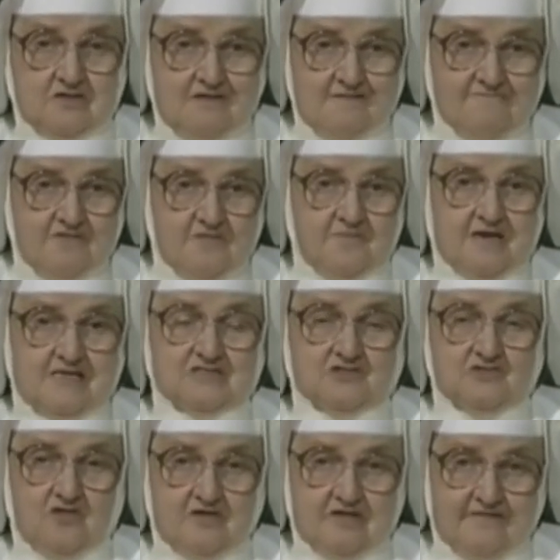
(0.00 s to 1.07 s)
everybody's
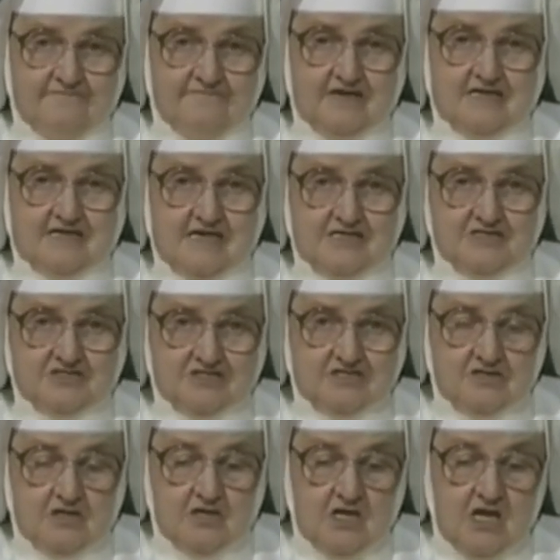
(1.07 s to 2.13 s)
gone on
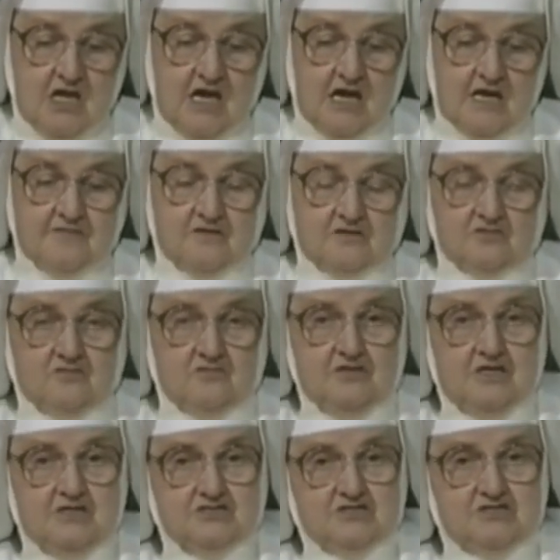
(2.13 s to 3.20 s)
vacation, and the
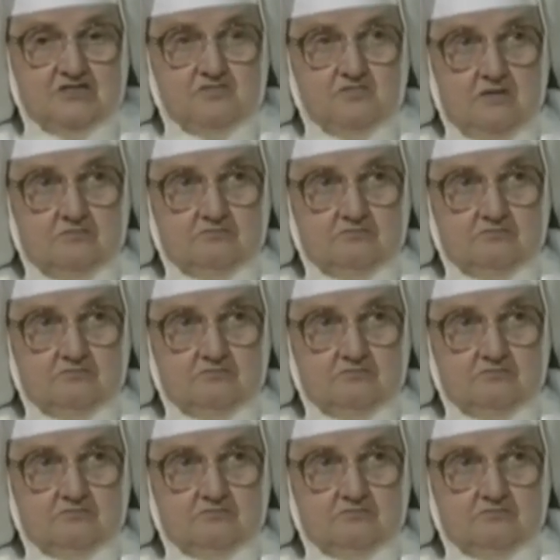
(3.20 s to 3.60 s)
donations run.